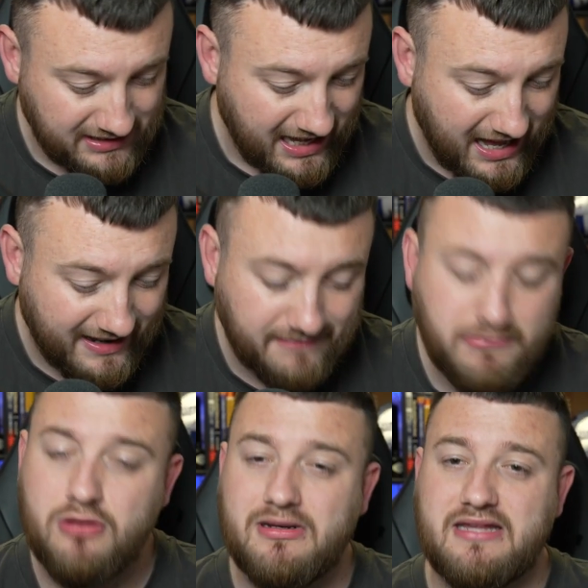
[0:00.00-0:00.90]
at that
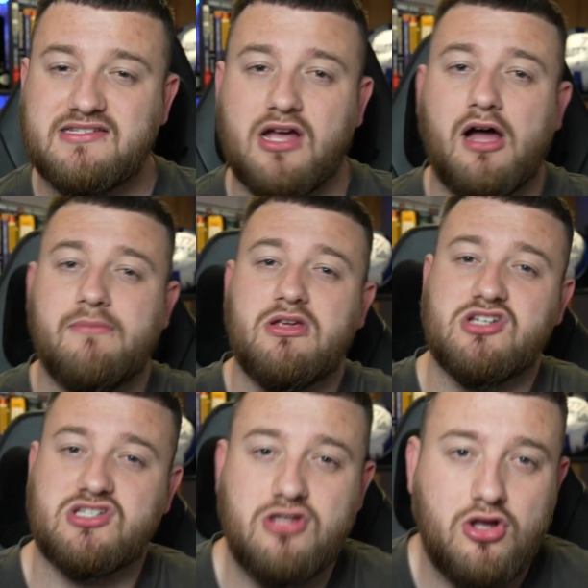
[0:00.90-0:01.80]
moment in time, you
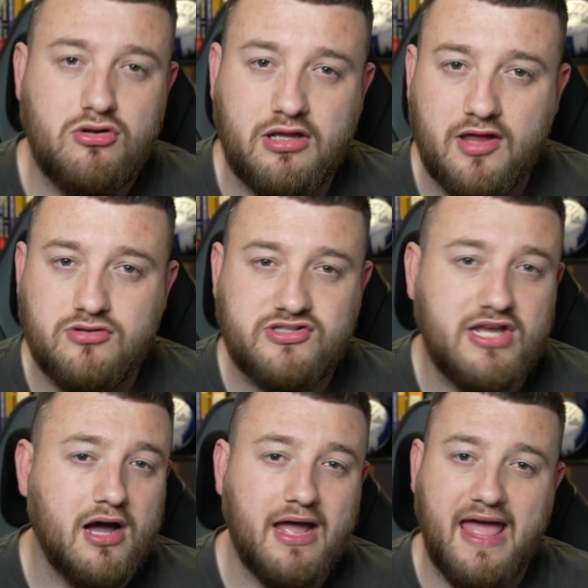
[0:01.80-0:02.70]
just knew that those
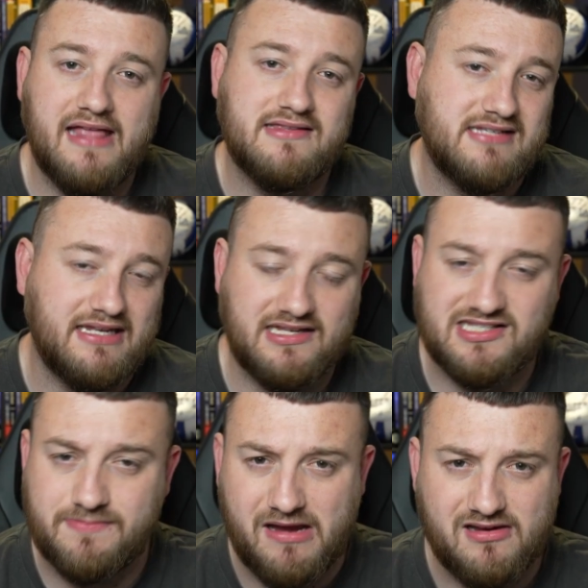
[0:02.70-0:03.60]
young heads,
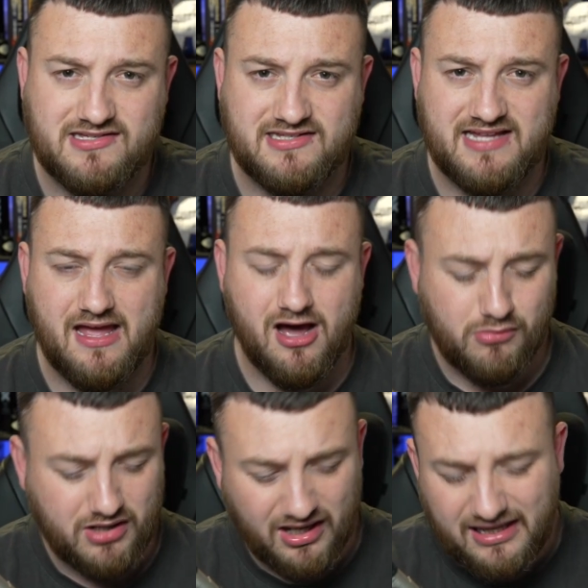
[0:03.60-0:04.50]
inexperienced as they are,
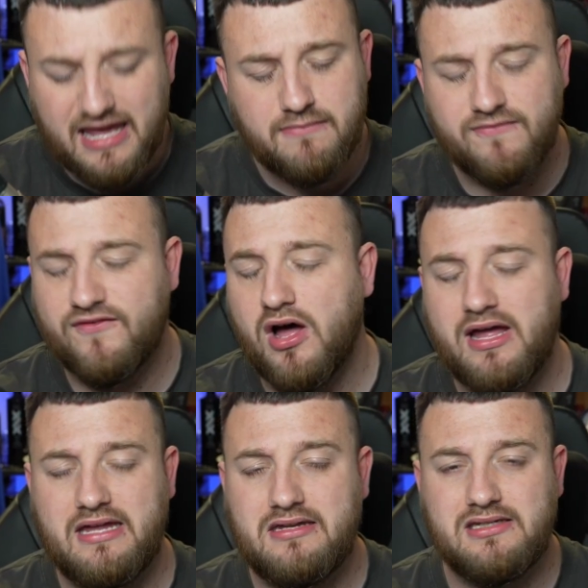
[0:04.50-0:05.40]
were going to keep
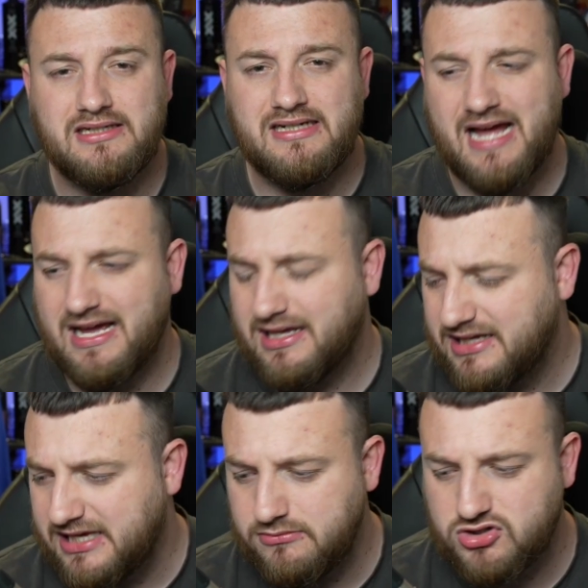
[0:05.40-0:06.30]
fighting and going to
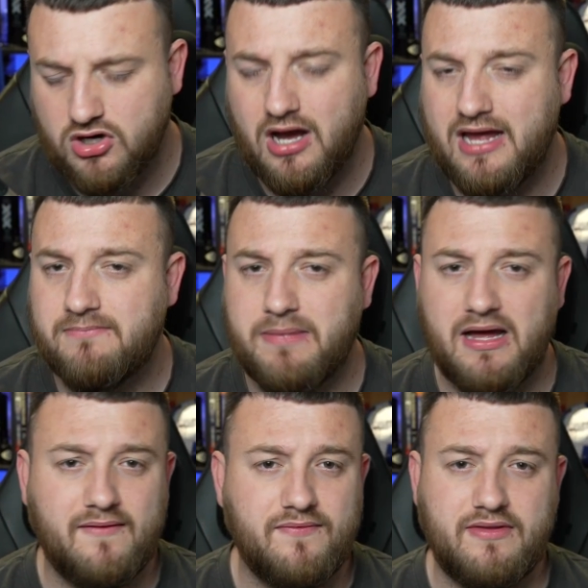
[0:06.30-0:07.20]
keep trying, but
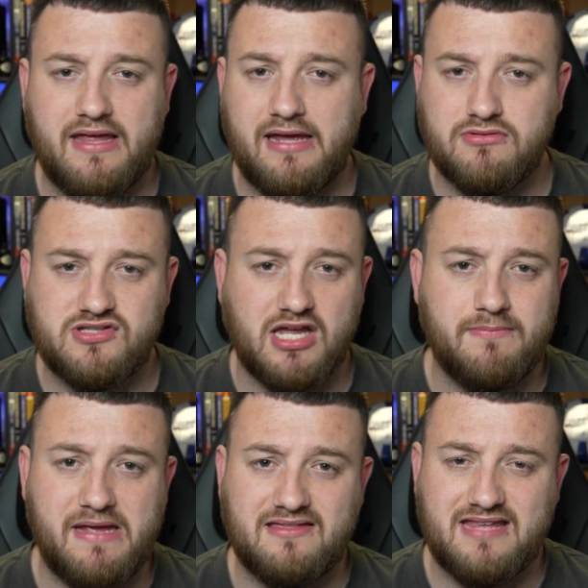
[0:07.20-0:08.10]
it was going to
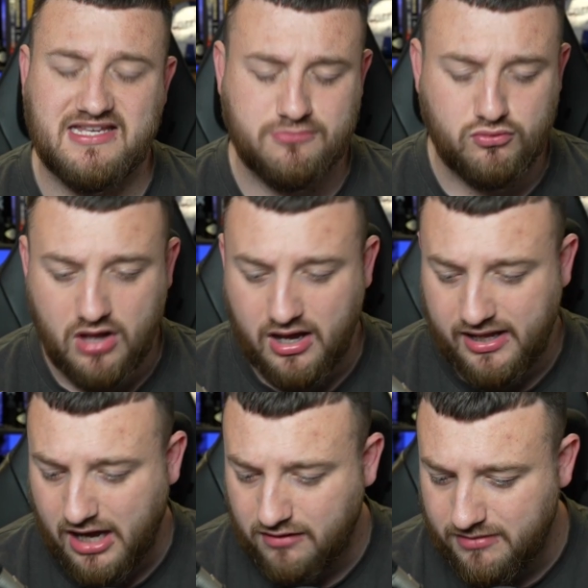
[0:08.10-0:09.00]
be a dismal night.
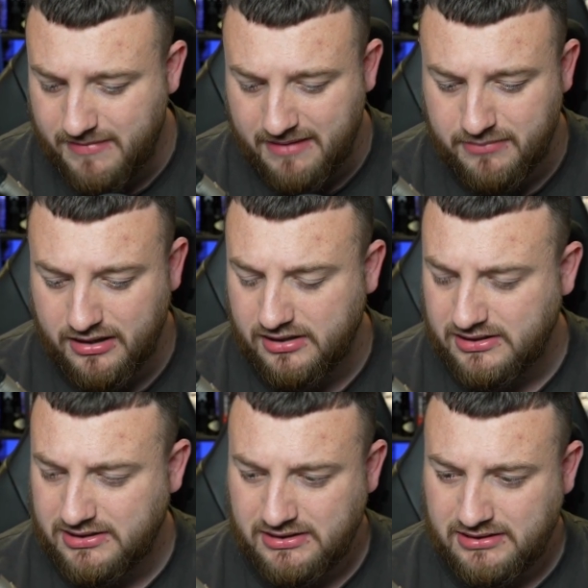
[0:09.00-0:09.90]
I remember
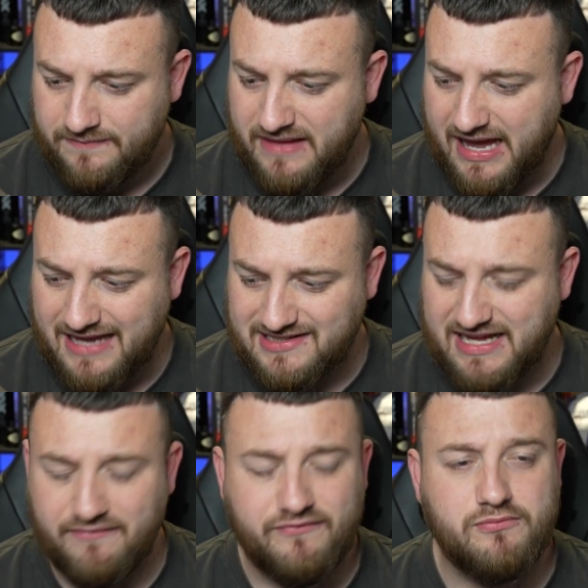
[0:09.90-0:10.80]
at
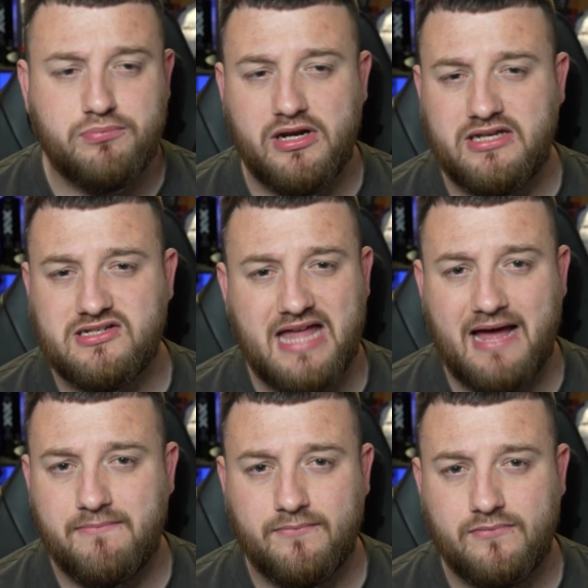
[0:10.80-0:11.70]
Stamford Bridge, that
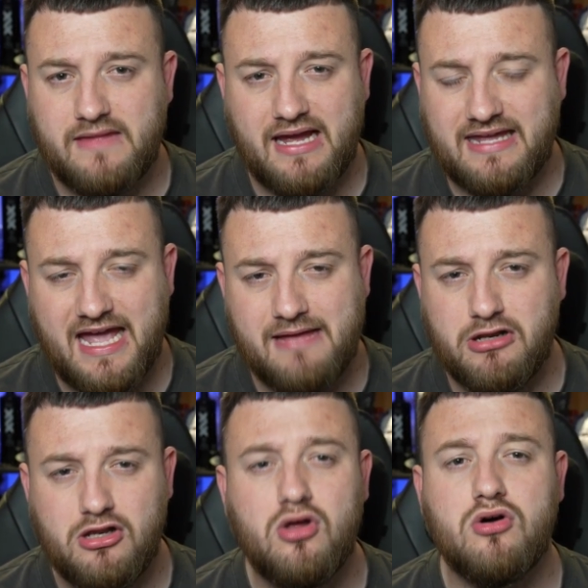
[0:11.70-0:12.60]
game a
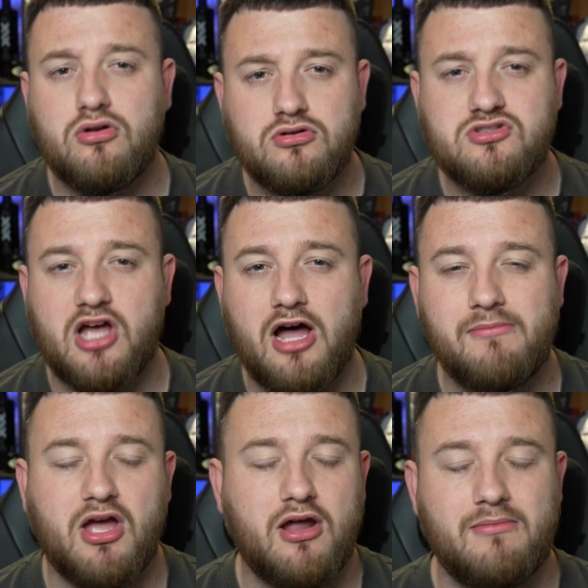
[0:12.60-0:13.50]
long, long time
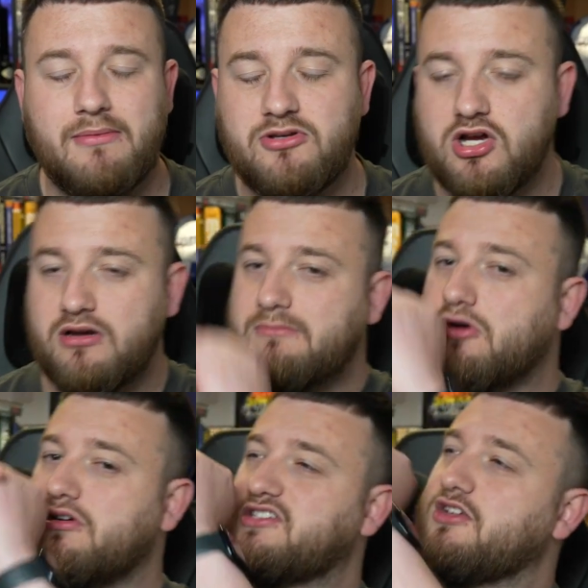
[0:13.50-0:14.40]
ago. And I remember Jody
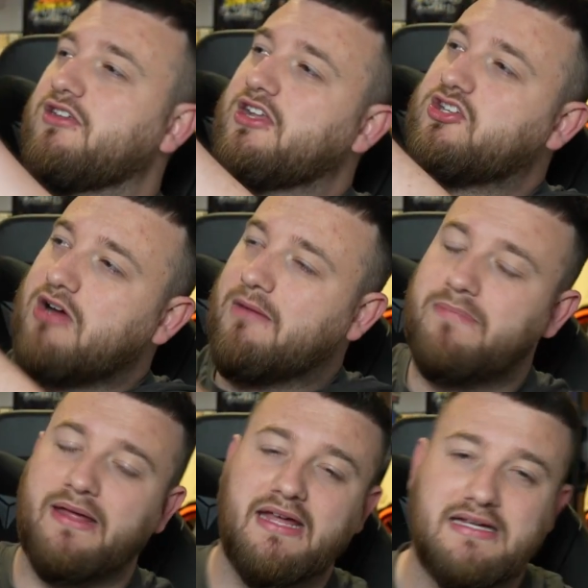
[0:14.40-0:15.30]
Morris doing the
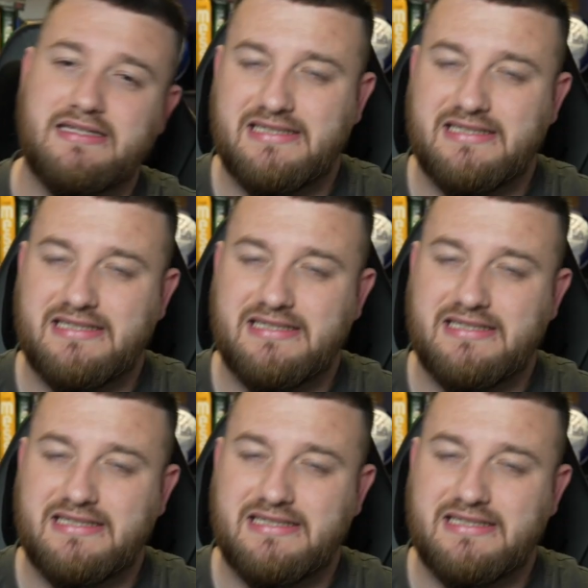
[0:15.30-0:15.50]
trumpet.